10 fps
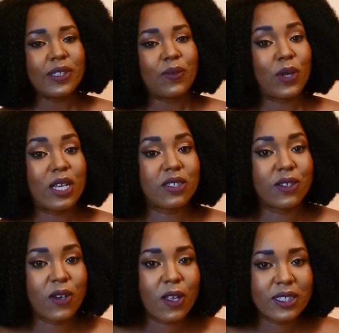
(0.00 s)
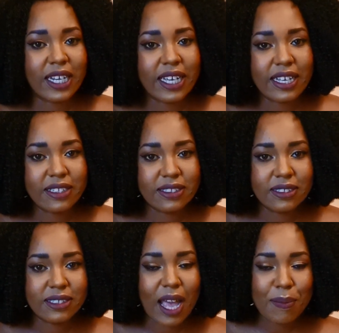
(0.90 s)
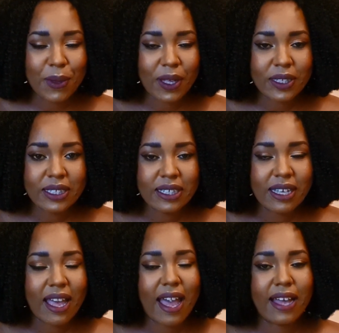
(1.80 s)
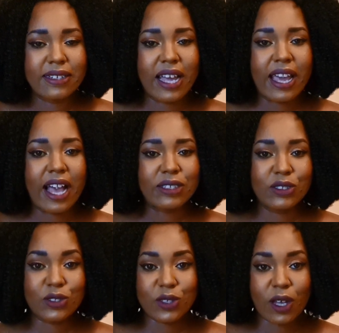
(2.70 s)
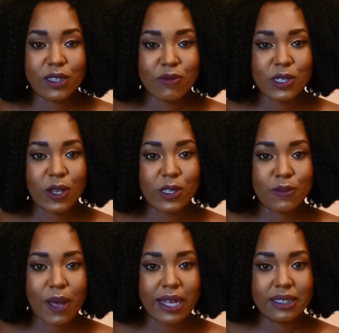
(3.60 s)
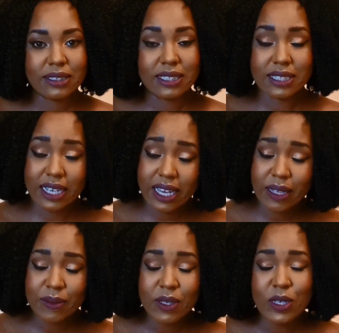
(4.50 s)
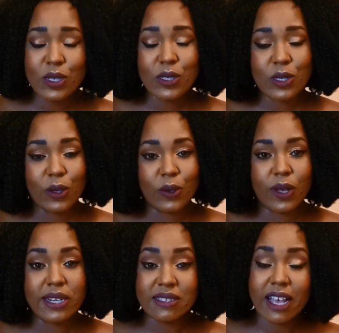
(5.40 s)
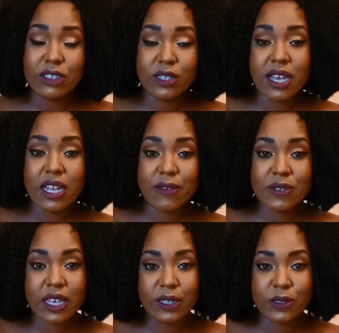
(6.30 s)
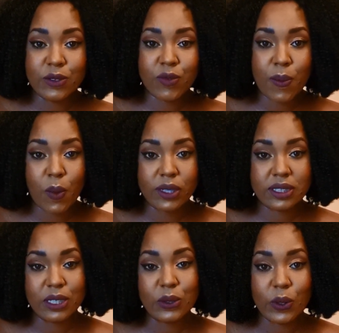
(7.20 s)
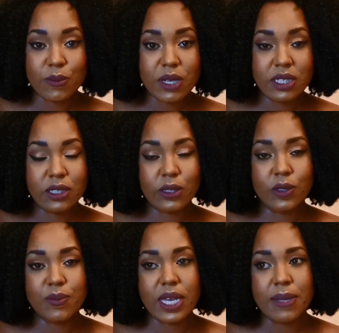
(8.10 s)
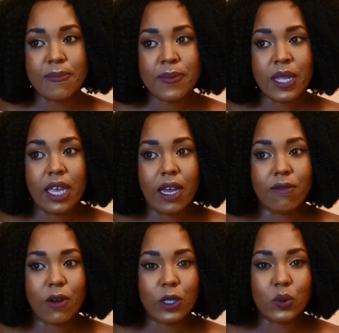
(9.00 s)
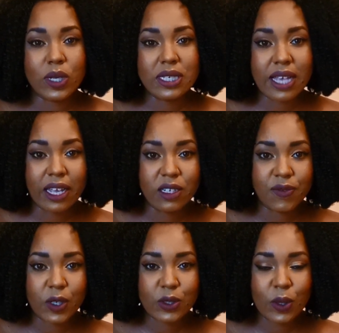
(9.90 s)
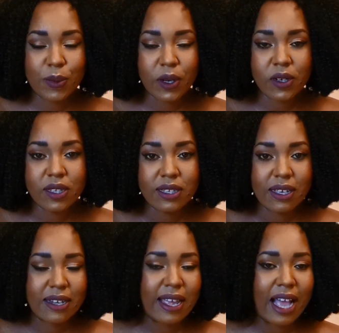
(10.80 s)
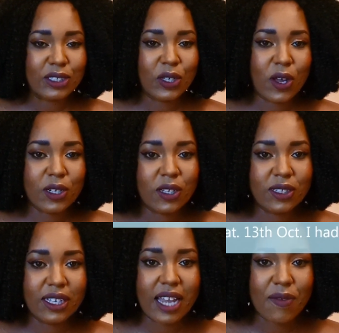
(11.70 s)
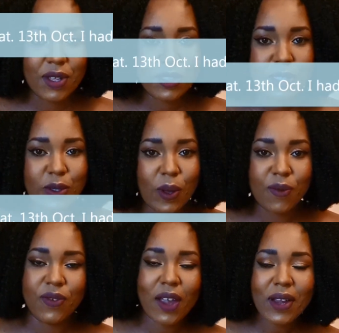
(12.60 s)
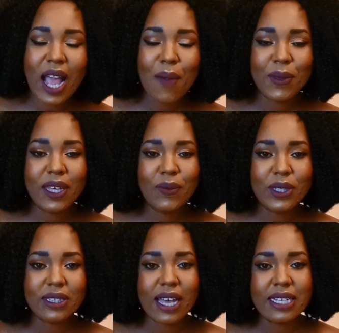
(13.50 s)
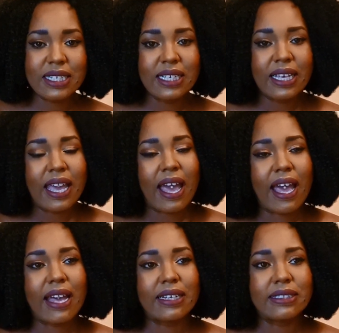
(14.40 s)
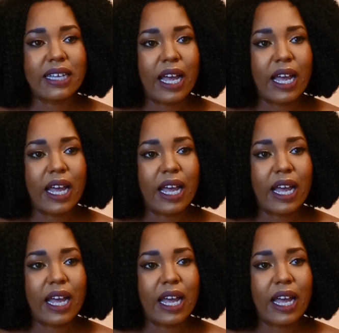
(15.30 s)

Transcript: when I was on holiday in Tampa, and I actually just got the results back today. So, and it's actually ahead of schedule from what they told me. They told me around the 22nd of October, and I actually got it on the 11th. So I'm very happy with that. And